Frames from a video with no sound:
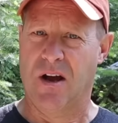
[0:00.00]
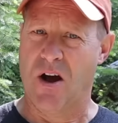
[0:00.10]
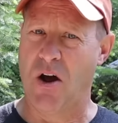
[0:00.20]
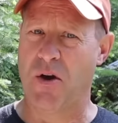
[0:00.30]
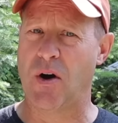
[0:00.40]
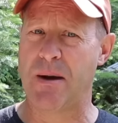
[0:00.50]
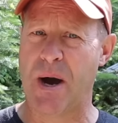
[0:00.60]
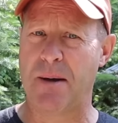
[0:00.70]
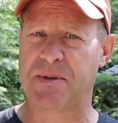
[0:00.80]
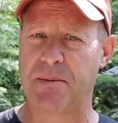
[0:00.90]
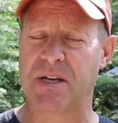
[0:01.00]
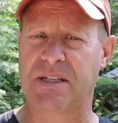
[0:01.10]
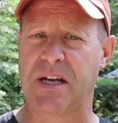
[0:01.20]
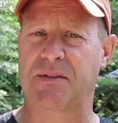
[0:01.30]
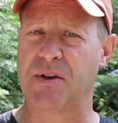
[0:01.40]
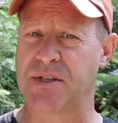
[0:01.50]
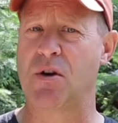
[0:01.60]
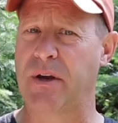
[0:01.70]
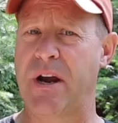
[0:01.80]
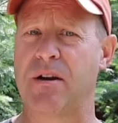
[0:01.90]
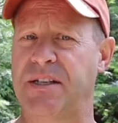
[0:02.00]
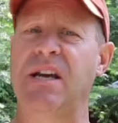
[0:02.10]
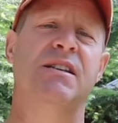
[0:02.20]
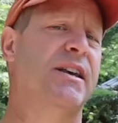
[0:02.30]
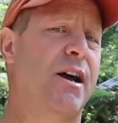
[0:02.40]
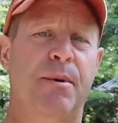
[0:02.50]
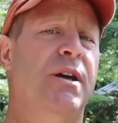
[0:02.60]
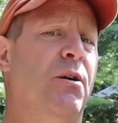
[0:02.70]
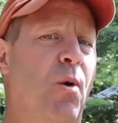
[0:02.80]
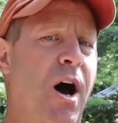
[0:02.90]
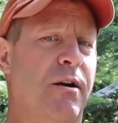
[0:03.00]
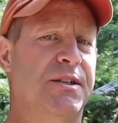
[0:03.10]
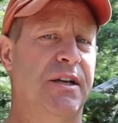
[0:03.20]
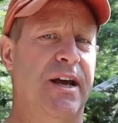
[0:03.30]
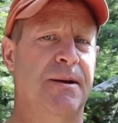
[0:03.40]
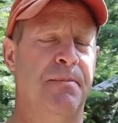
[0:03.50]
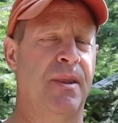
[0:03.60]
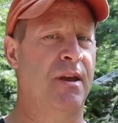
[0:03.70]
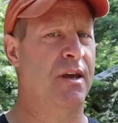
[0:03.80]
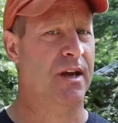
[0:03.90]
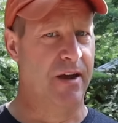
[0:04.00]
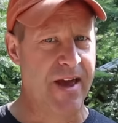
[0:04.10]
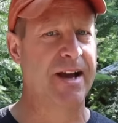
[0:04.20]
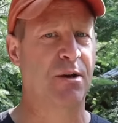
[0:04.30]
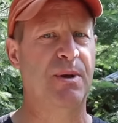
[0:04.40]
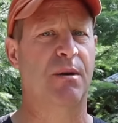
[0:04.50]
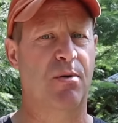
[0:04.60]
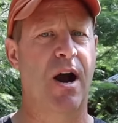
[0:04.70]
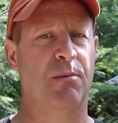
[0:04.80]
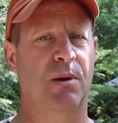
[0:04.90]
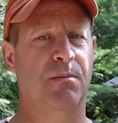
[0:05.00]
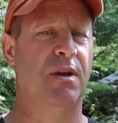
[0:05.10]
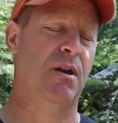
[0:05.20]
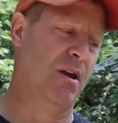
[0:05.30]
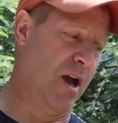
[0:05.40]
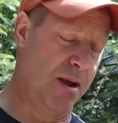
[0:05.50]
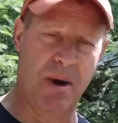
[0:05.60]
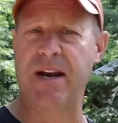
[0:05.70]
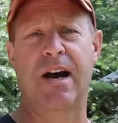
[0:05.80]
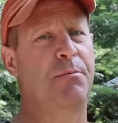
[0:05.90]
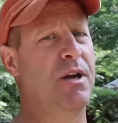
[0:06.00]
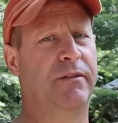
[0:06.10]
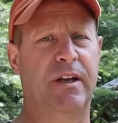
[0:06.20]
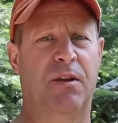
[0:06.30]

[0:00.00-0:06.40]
Although I'm optimistic, there's no guarantees that I'm going to hit water today. And that could be a problem. I might not be able to get